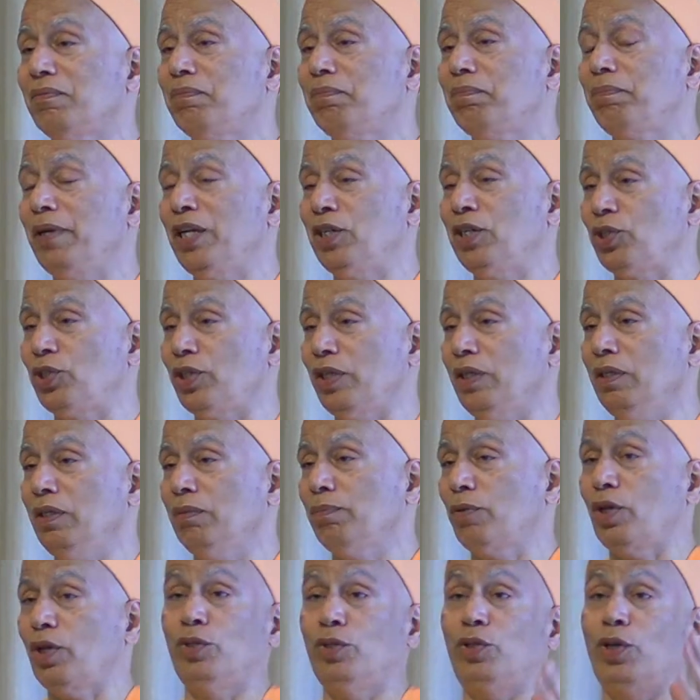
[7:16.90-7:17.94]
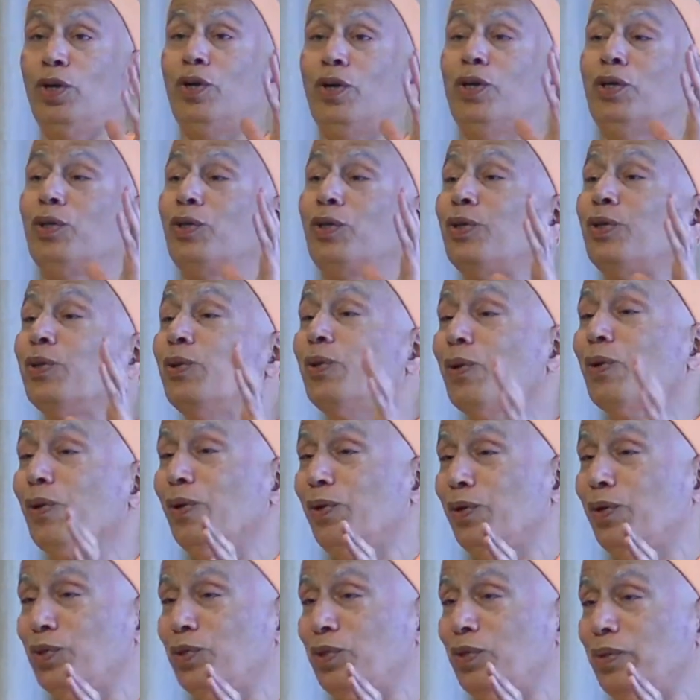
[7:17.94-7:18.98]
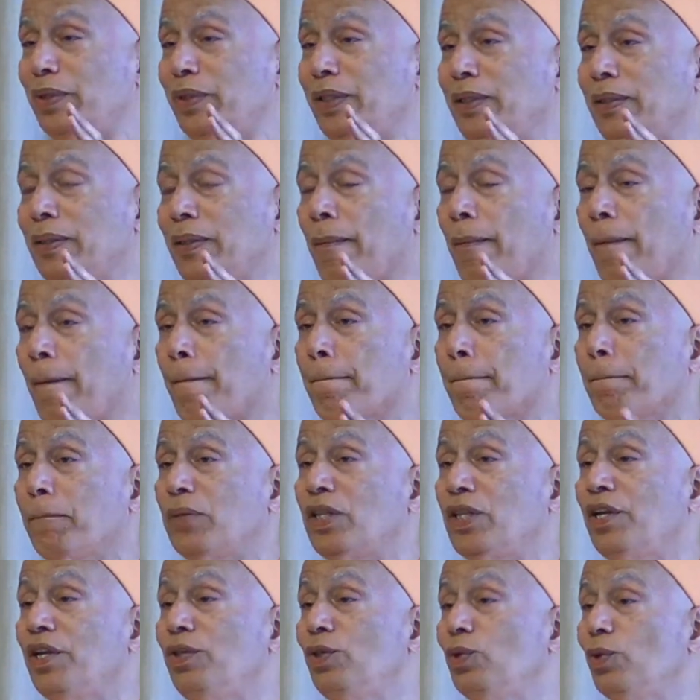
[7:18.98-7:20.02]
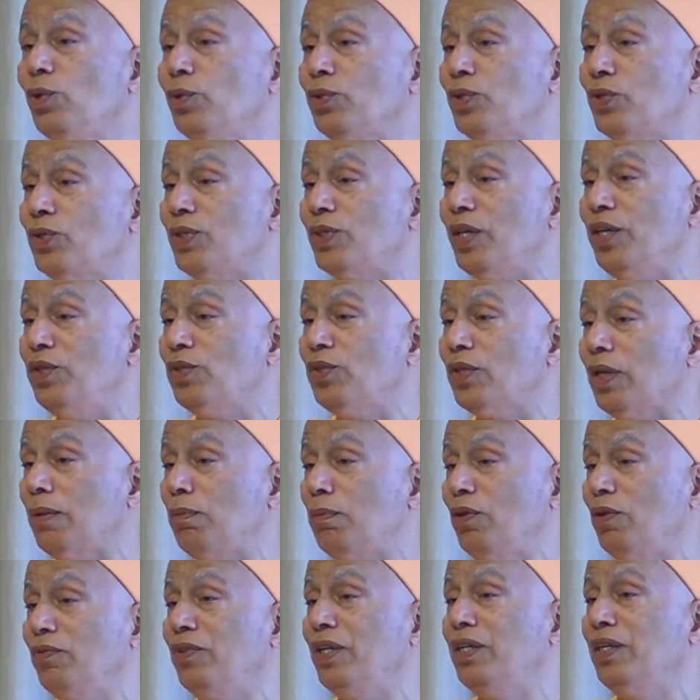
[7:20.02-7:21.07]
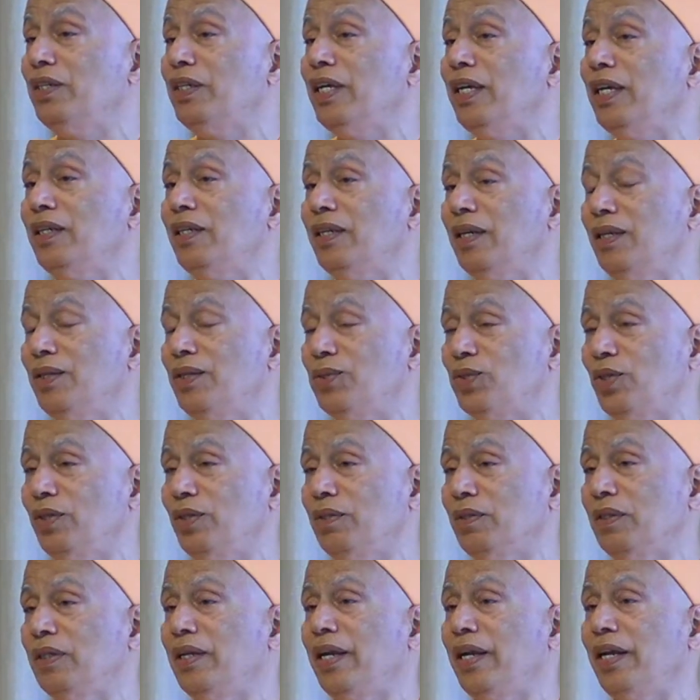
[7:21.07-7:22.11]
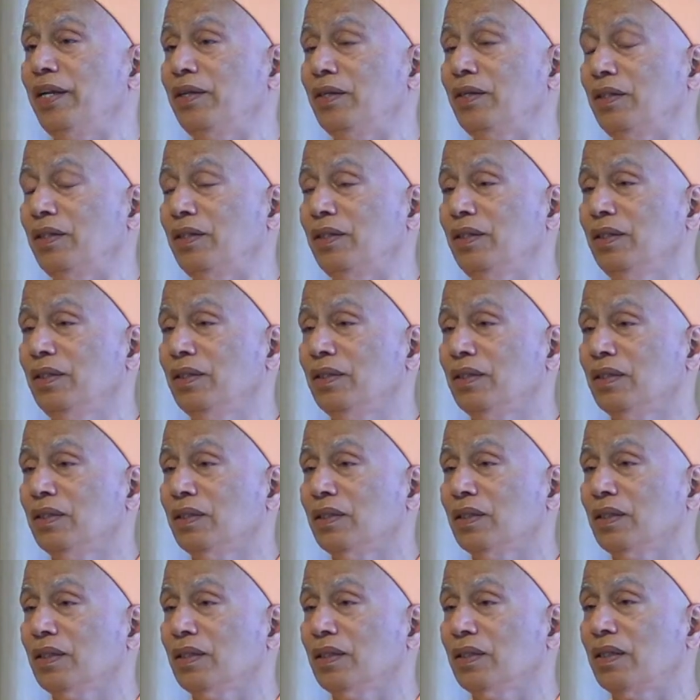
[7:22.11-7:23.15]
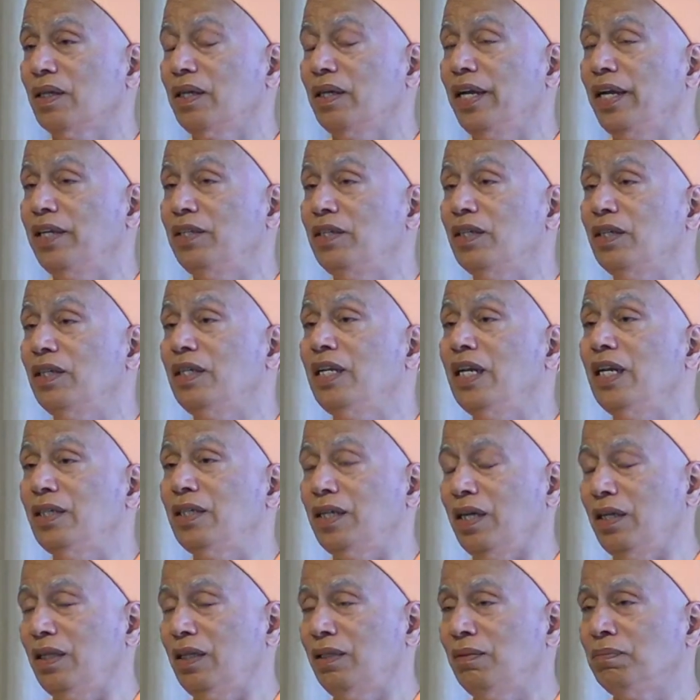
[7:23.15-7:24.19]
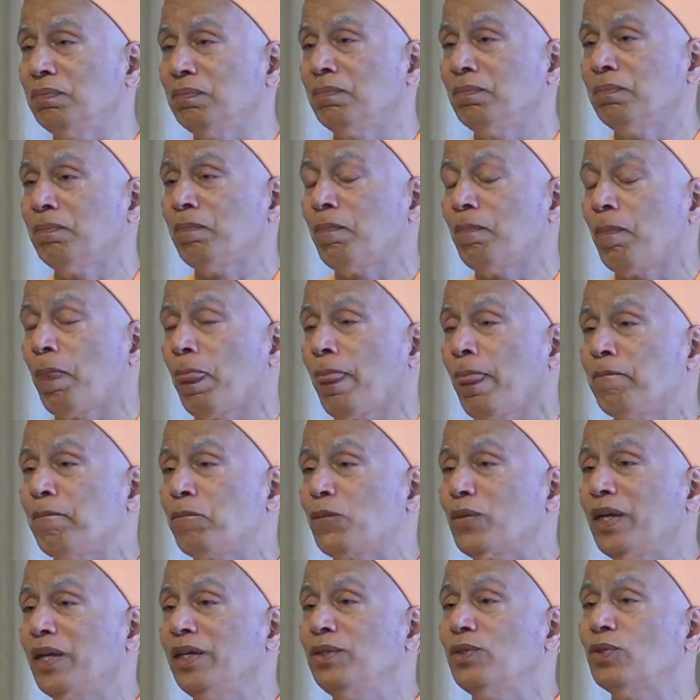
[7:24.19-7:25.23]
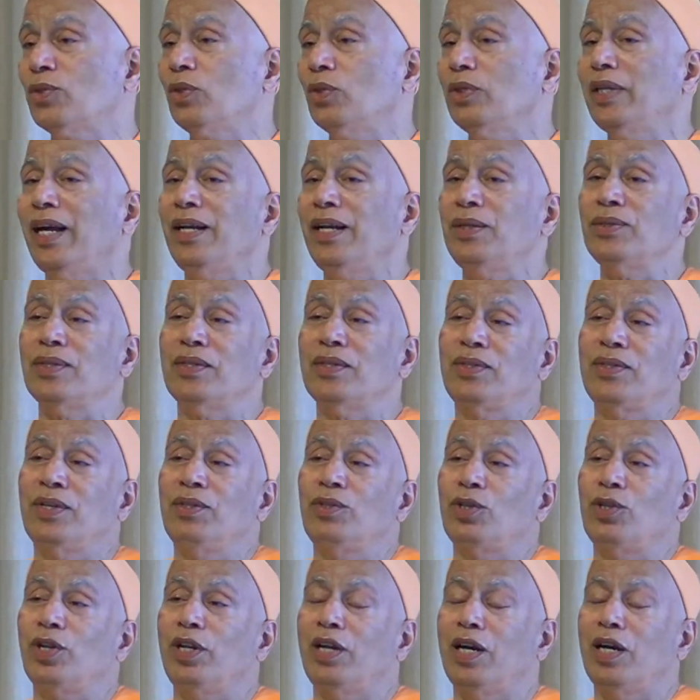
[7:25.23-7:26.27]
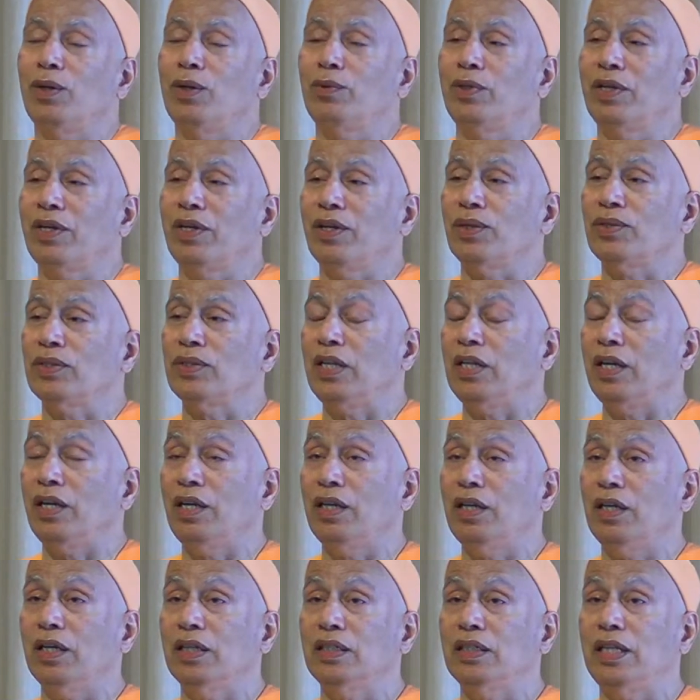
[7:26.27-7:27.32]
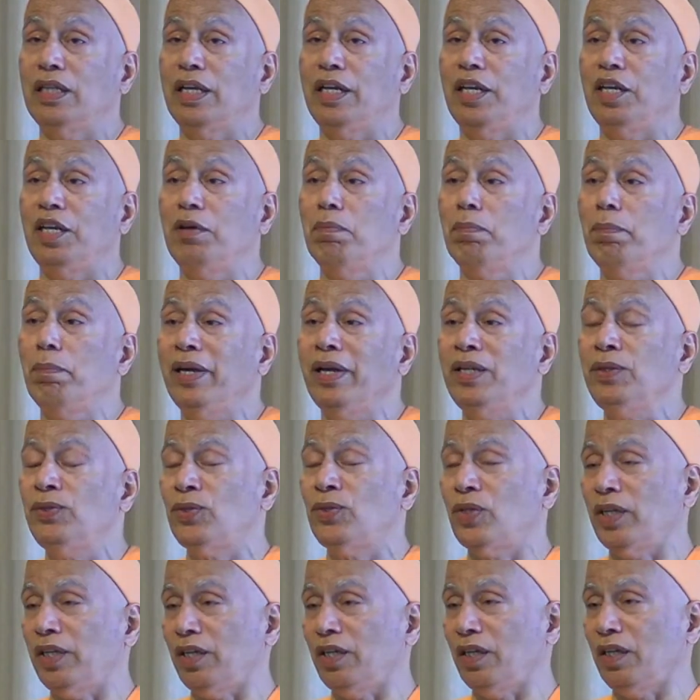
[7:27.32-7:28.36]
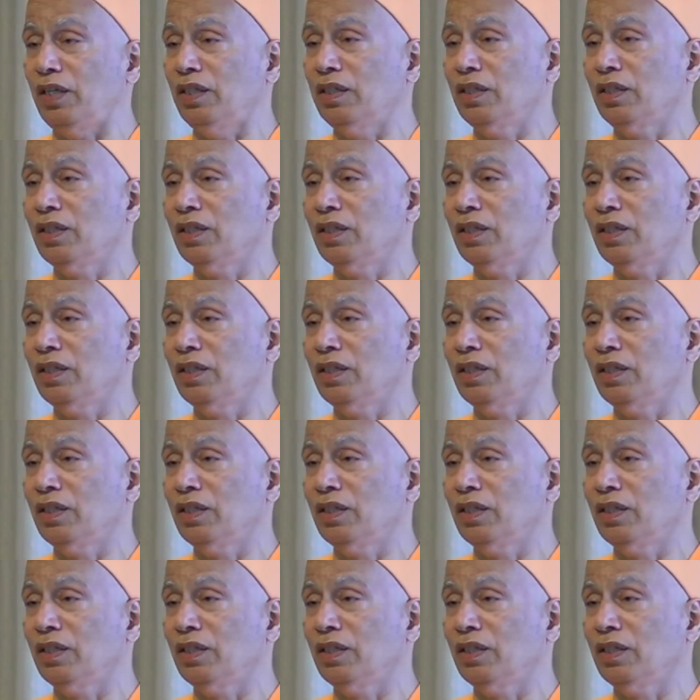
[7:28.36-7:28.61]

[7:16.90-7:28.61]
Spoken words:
picture because you're gone too close to it, but then you see some of the details in greater detail. And so that's essentially how it is. The immensity